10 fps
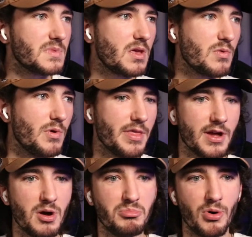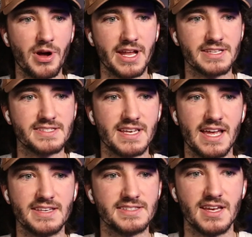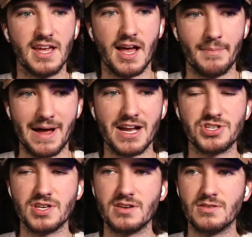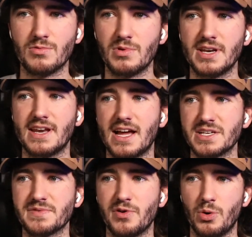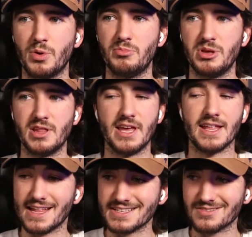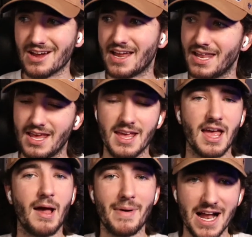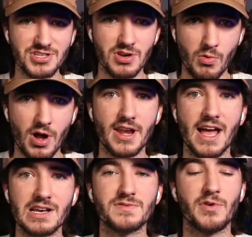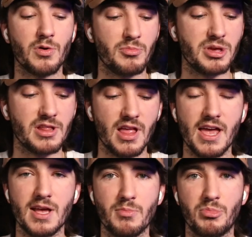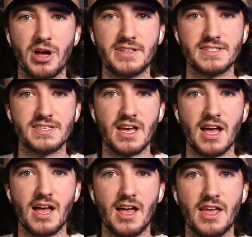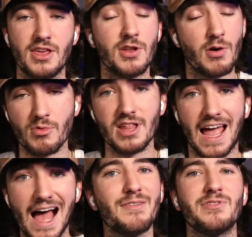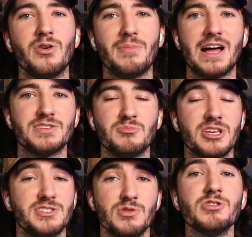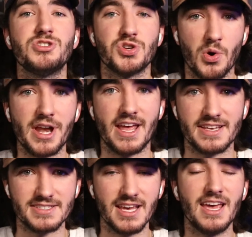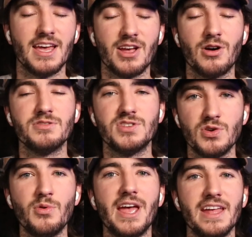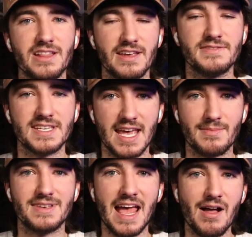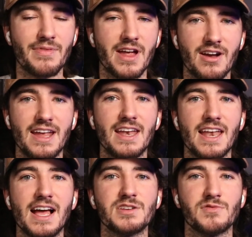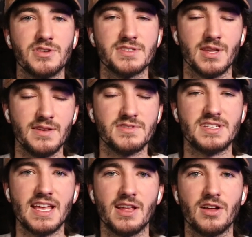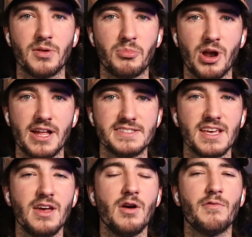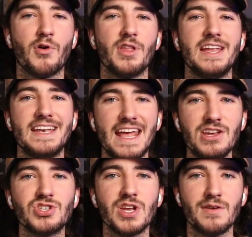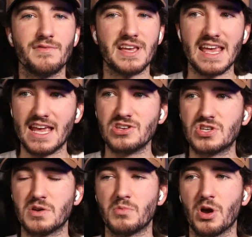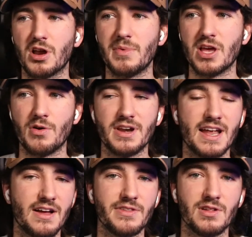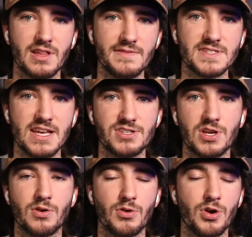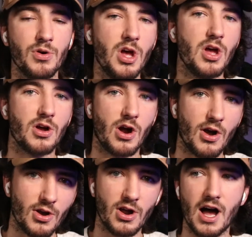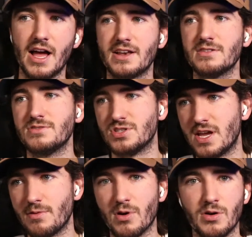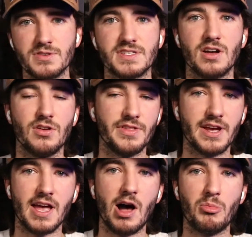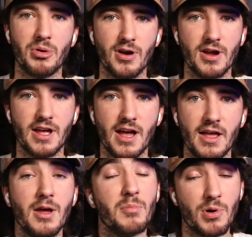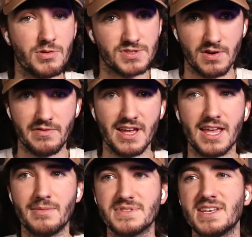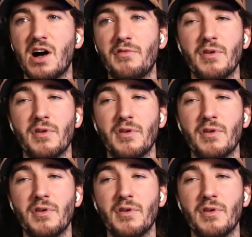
with a good point says, imagine what Nashville would be like. And that's right. Imagine what Nashville would be like, but you don't really have to imagine, because you could join us and go to a Leafs game down there in Nashville as the Leafs are taking on the Preds for the Nation Vacation. We're going to be going down there, Leafs Nation crew, Carter Hutton, Jay Rosehill, Nick Alberga, producer Vic himself,